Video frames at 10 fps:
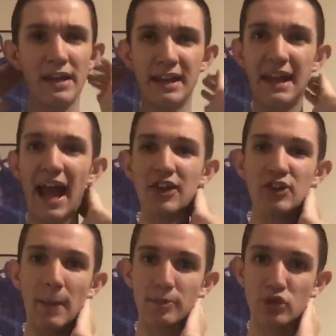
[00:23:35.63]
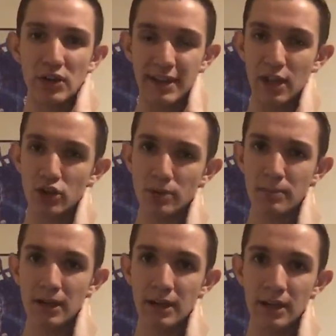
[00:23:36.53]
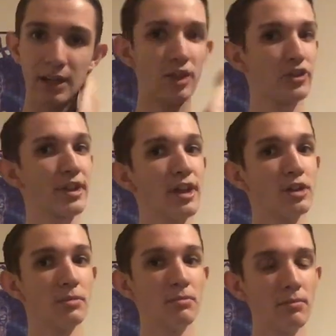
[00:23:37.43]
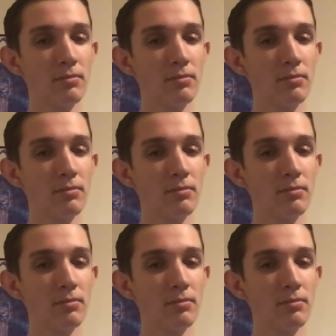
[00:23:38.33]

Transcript: he has the opportunity to kill him, he doesn't kill him.